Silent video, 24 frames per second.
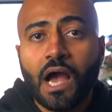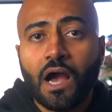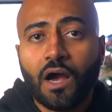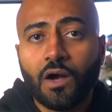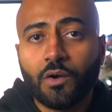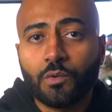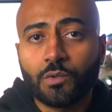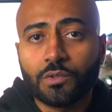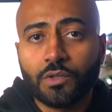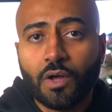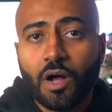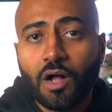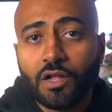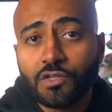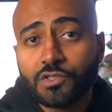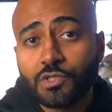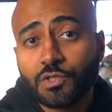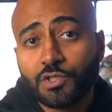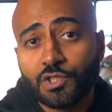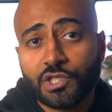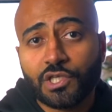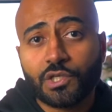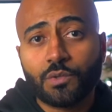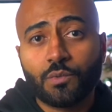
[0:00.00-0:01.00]
I'll
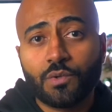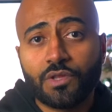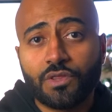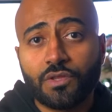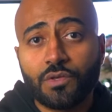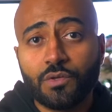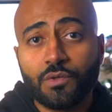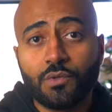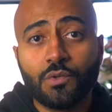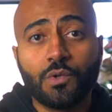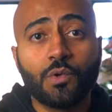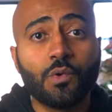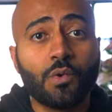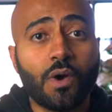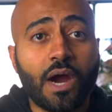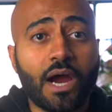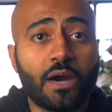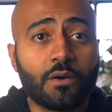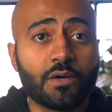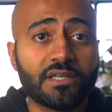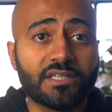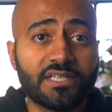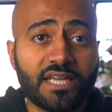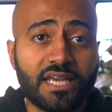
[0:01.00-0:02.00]
also share with you who
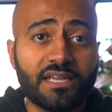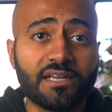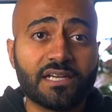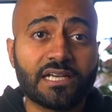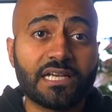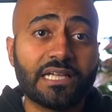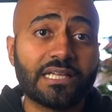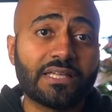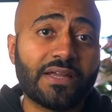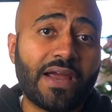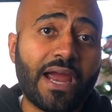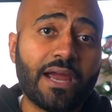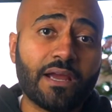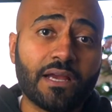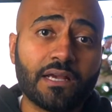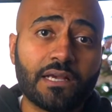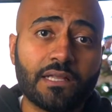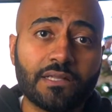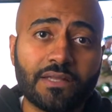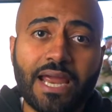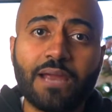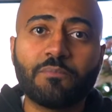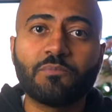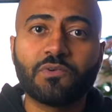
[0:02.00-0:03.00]
our data
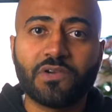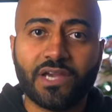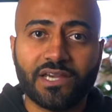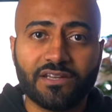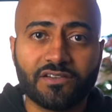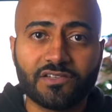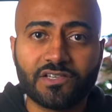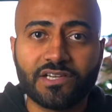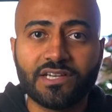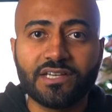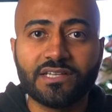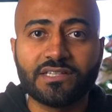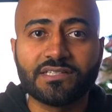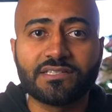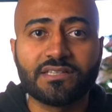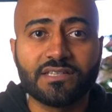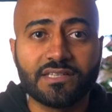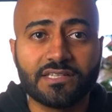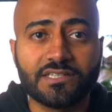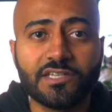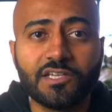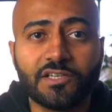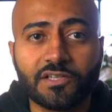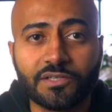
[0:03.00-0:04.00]
collaborator is
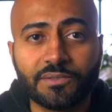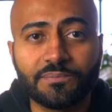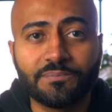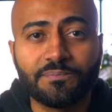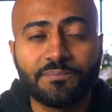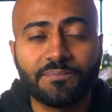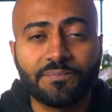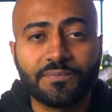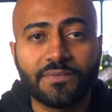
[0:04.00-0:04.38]
this year.